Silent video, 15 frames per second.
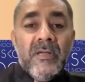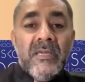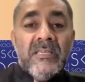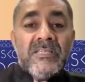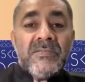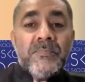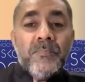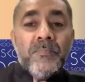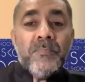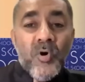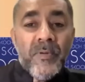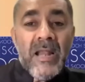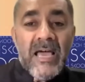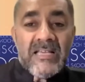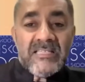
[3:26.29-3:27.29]
is
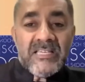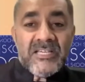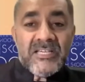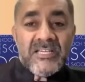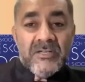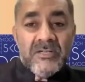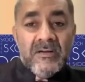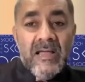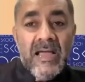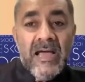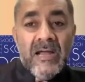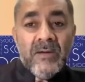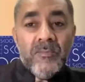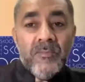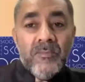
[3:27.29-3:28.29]
mobilization
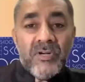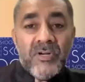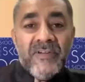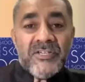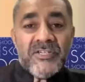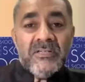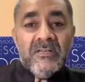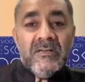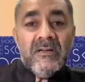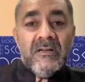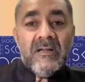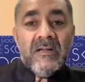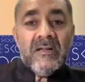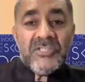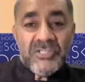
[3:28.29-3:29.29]
and motivation
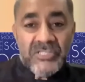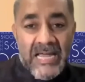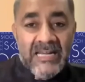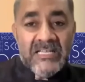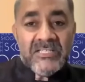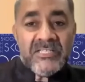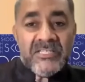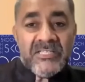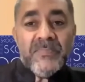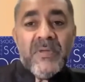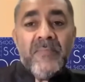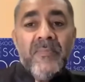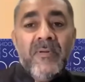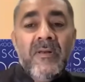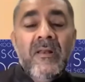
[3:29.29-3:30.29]
a challenge as
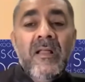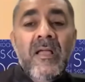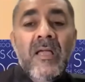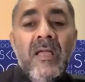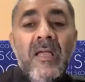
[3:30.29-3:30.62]
people